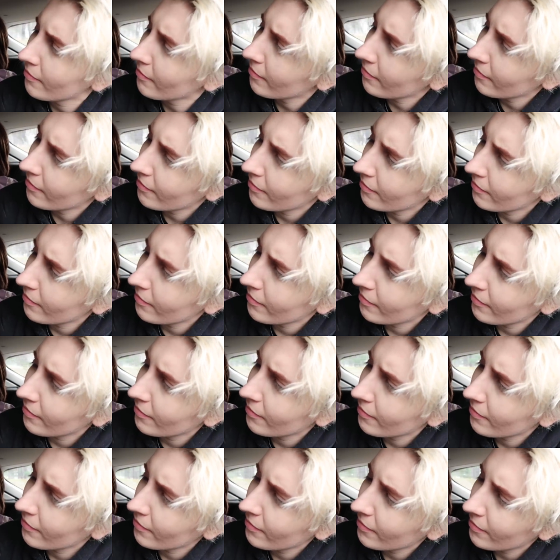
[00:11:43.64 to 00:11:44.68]
The guy that
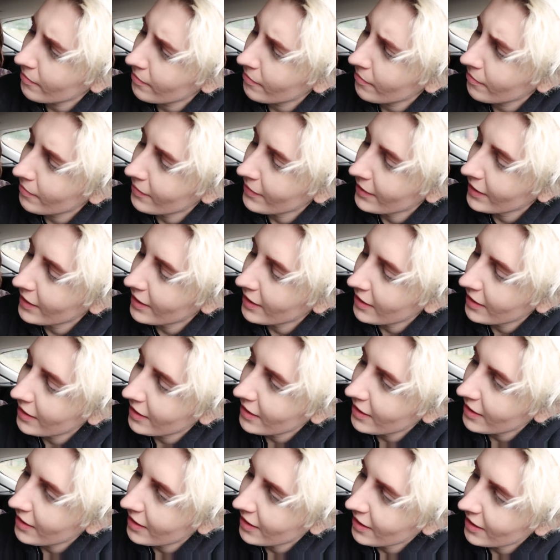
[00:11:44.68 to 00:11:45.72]
recognized her Tintin was like,
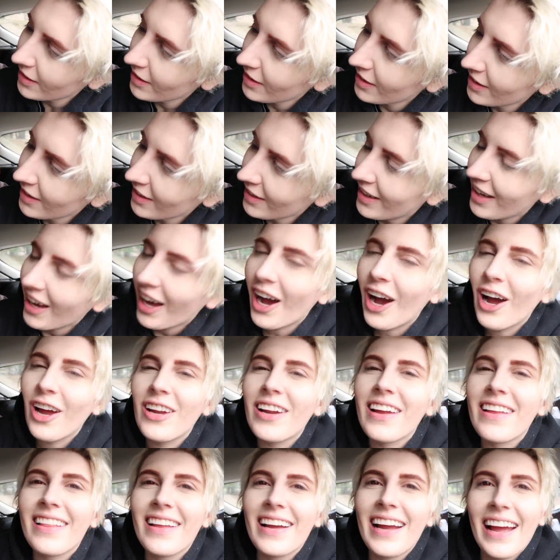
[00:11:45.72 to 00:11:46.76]
oh shit, Tintin. Oh
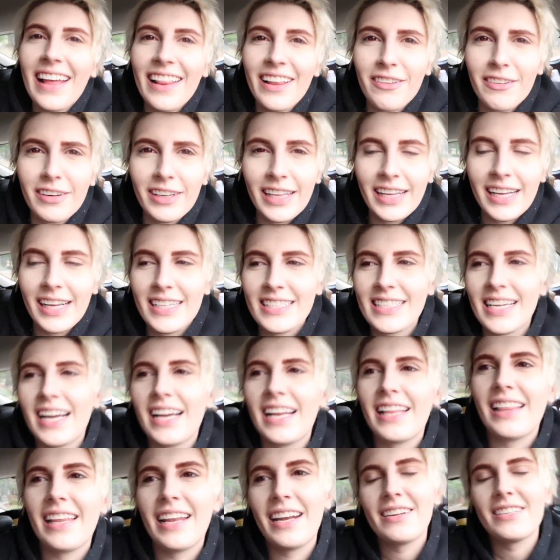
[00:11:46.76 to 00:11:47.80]
yeah, the guy that really
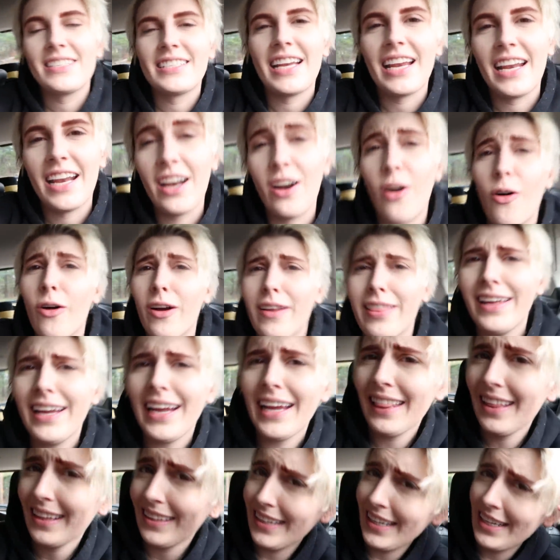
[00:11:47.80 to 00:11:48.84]
excited that I was Tintin. Or the
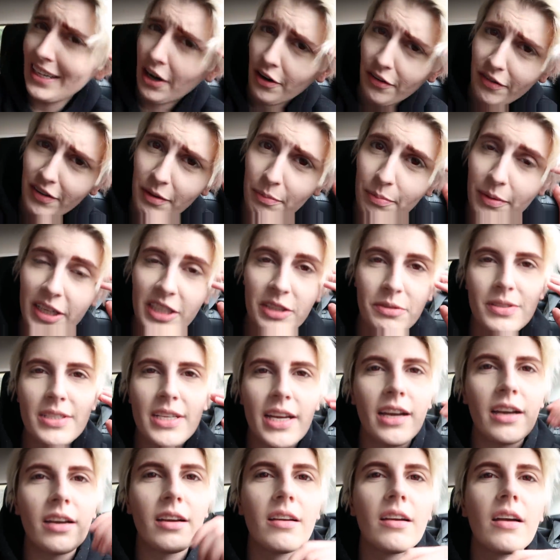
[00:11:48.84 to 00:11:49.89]
guy that leaned over the bridge and was
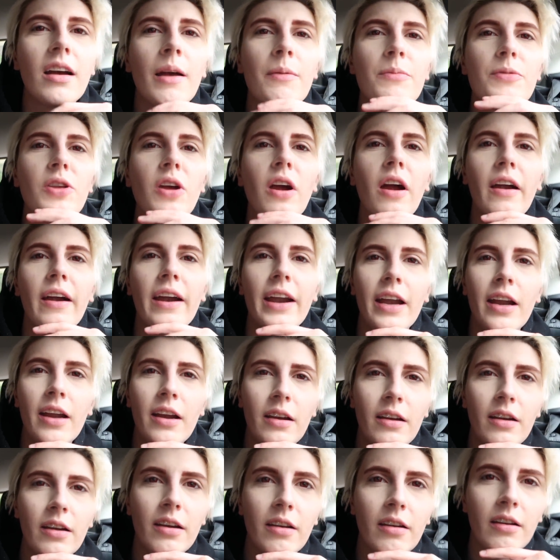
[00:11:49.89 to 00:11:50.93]
like, I'm sorry,
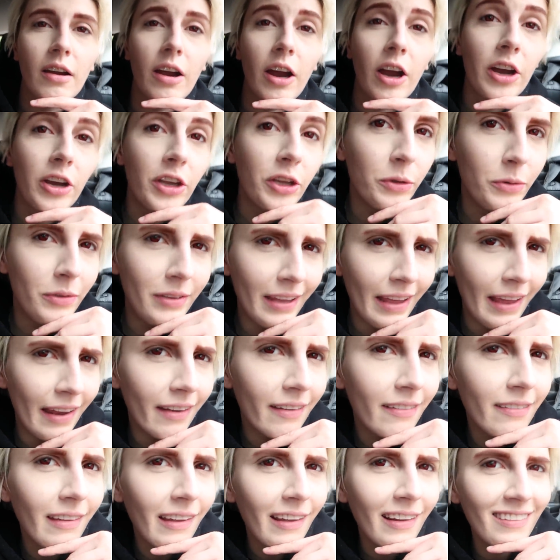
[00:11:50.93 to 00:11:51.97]
are you
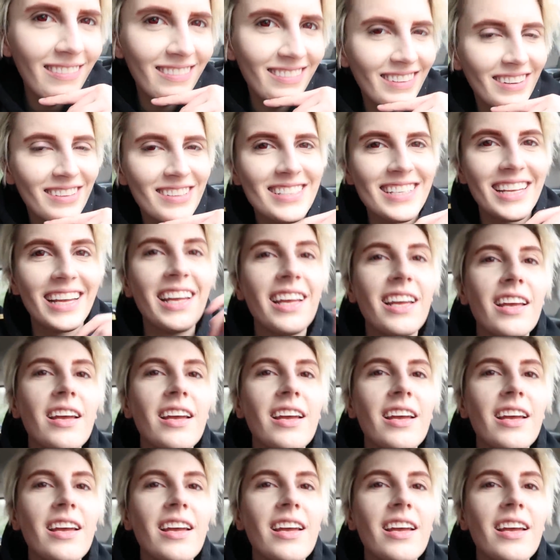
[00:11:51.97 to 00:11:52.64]
Tintin? And I was like,